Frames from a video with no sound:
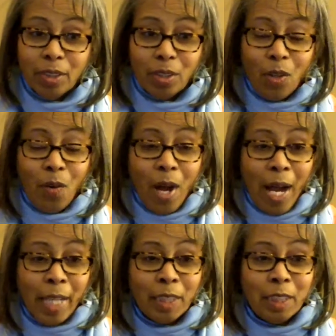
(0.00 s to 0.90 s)
So
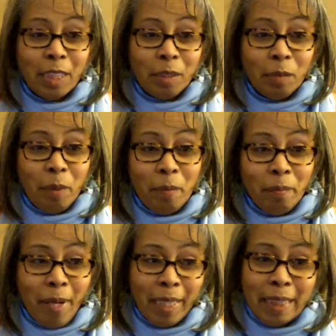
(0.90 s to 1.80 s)
I
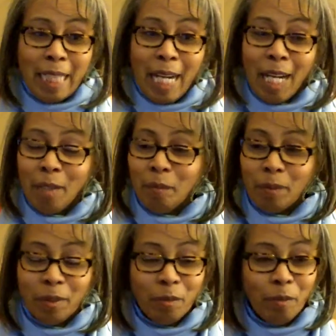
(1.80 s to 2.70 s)
spend my time
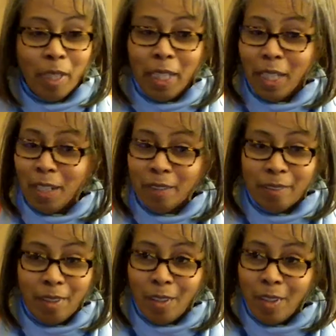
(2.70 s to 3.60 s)
reading
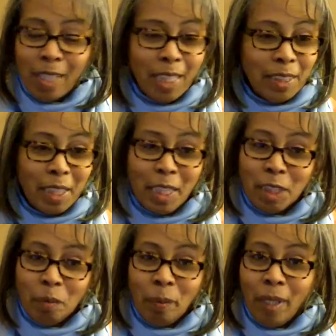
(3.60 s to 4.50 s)
all kinds of
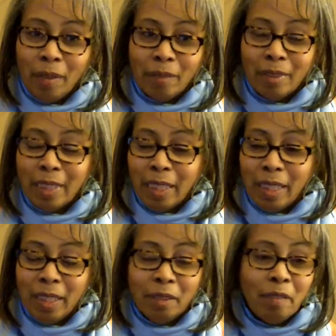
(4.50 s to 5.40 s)
things about
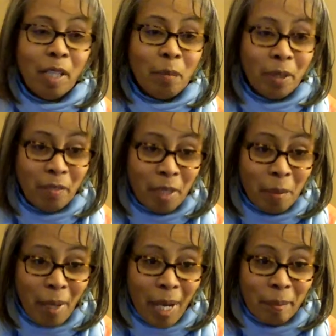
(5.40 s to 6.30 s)
the development of
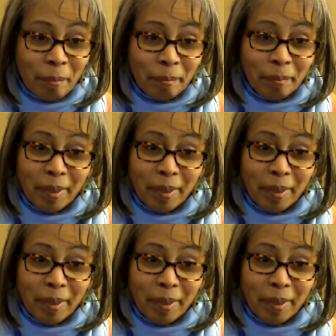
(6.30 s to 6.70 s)
hip-hop,